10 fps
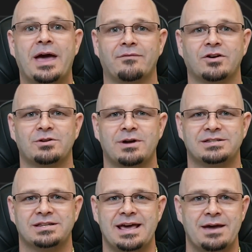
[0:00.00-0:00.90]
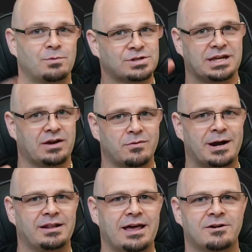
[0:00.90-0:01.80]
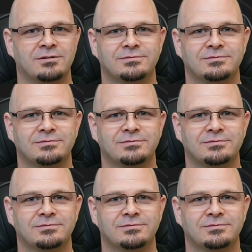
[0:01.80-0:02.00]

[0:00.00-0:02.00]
Have a good rest of the day. We'll see everybody later.